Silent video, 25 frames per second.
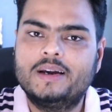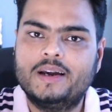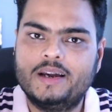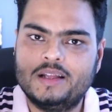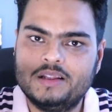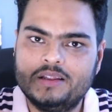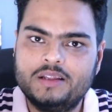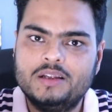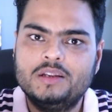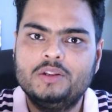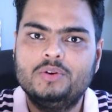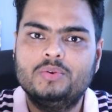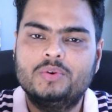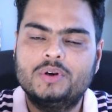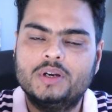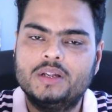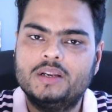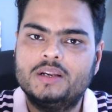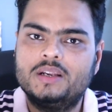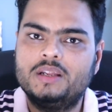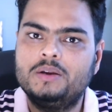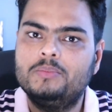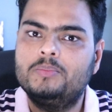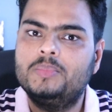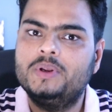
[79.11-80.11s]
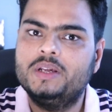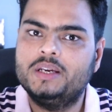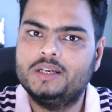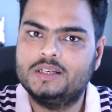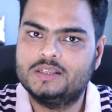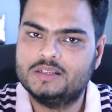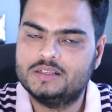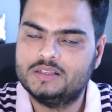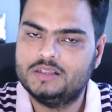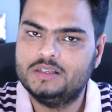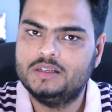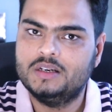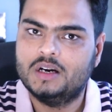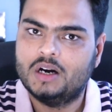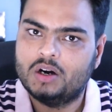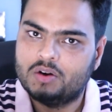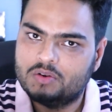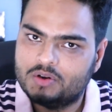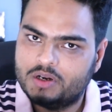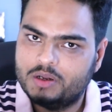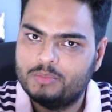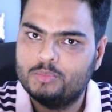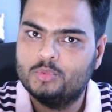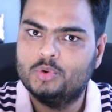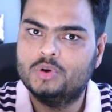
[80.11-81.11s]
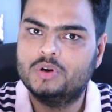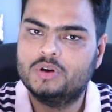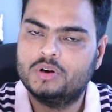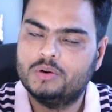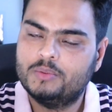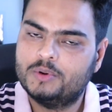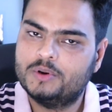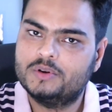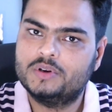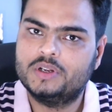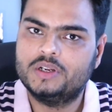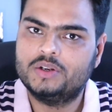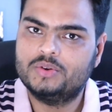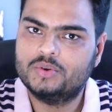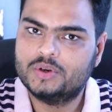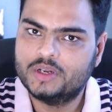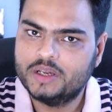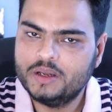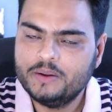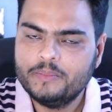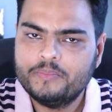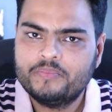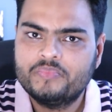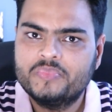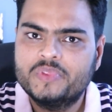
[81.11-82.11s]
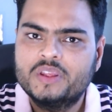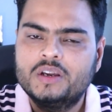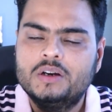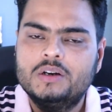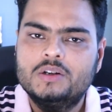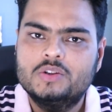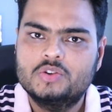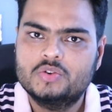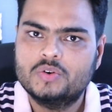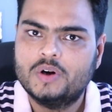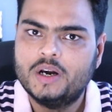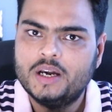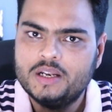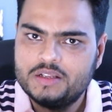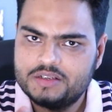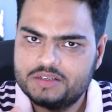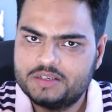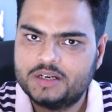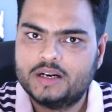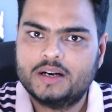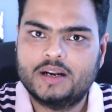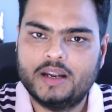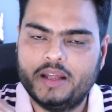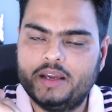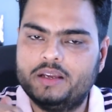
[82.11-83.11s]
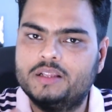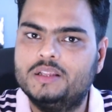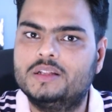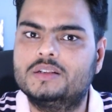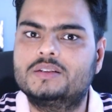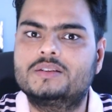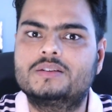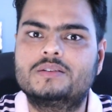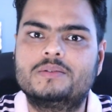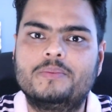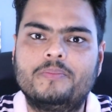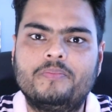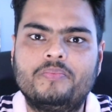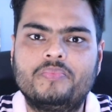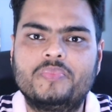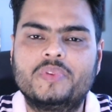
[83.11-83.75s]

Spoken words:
And then you can replay and see how I am going about it. Okay? So I'll start like this.